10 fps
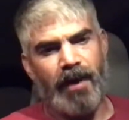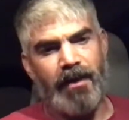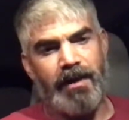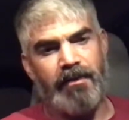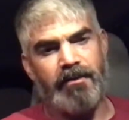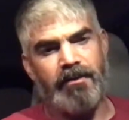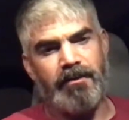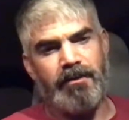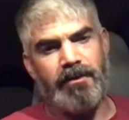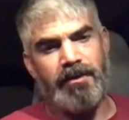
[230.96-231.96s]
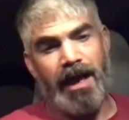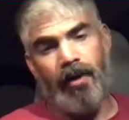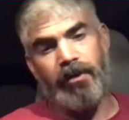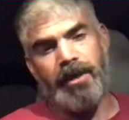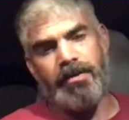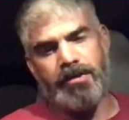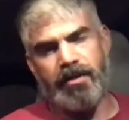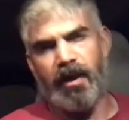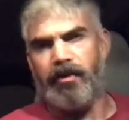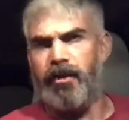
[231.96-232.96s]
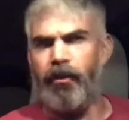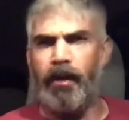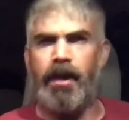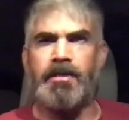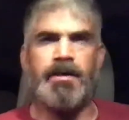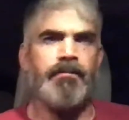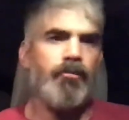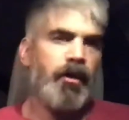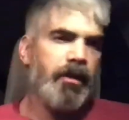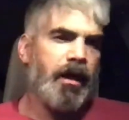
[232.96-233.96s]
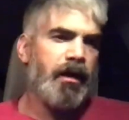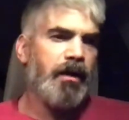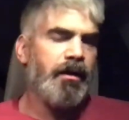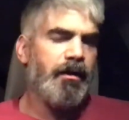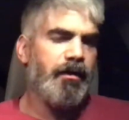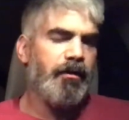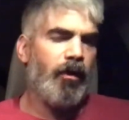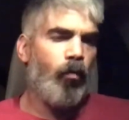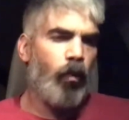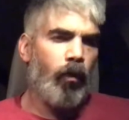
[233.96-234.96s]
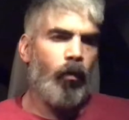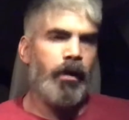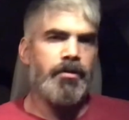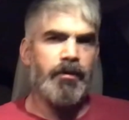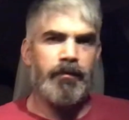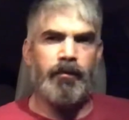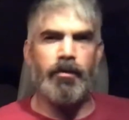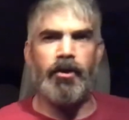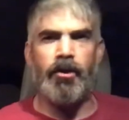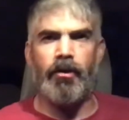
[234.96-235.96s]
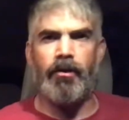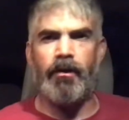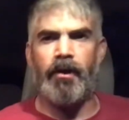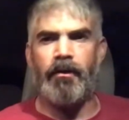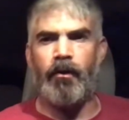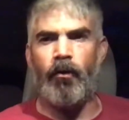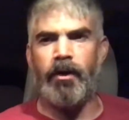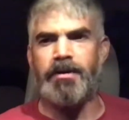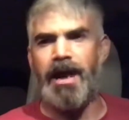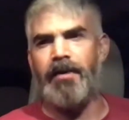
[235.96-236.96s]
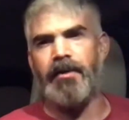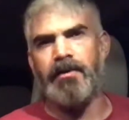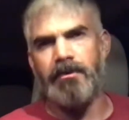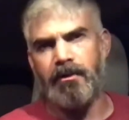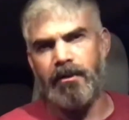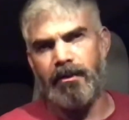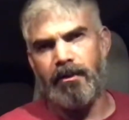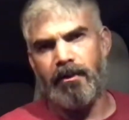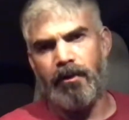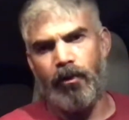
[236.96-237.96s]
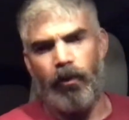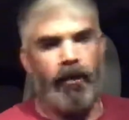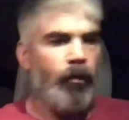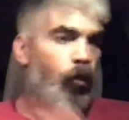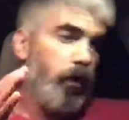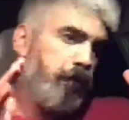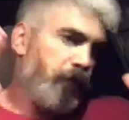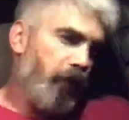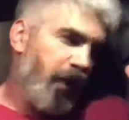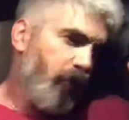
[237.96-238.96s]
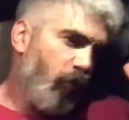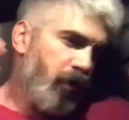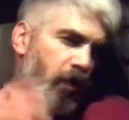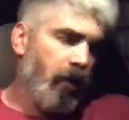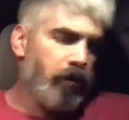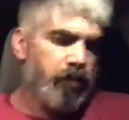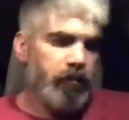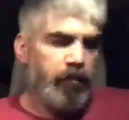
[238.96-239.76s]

And then nowadays it's like, realizing, well, you gotta, like, what is the food that one is having? Within what frame window?